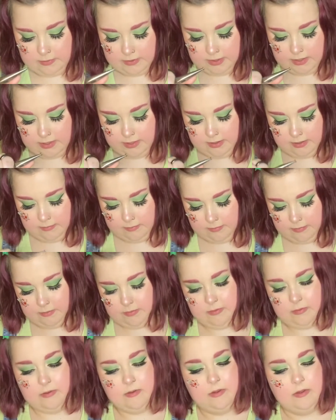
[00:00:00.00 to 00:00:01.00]
it up
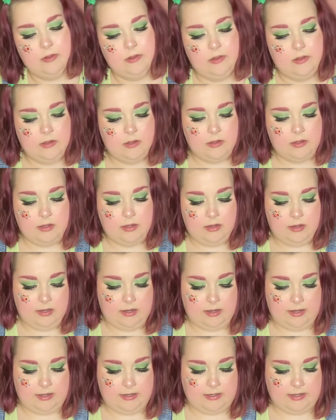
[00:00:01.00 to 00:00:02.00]
and I
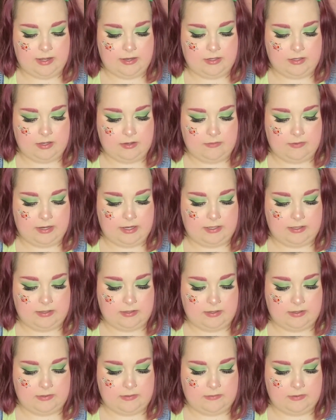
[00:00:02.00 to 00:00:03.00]
attach it right to
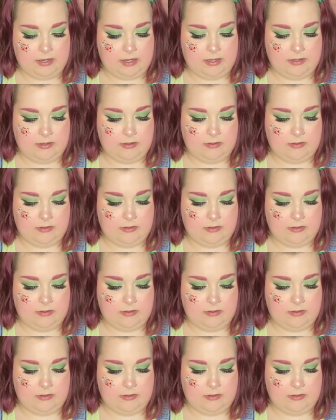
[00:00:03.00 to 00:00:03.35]
this ring.